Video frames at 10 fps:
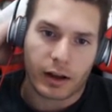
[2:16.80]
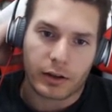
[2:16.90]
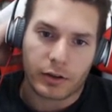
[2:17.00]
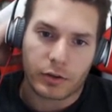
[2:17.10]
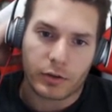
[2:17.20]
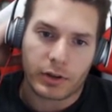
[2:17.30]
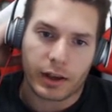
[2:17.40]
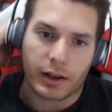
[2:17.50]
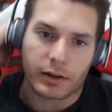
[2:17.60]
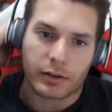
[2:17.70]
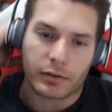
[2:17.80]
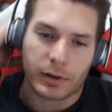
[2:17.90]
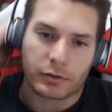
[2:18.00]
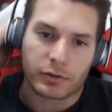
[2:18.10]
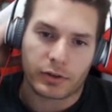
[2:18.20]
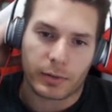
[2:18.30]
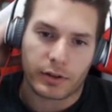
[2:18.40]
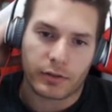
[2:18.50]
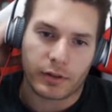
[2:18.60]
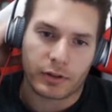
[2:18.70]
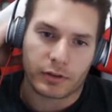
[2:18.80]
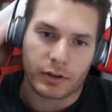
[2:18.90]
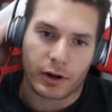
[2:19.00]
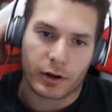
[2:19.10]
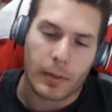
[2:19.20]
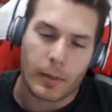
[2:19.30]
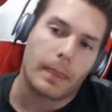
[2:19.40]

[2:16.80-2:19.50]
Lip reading: you can special summon this card.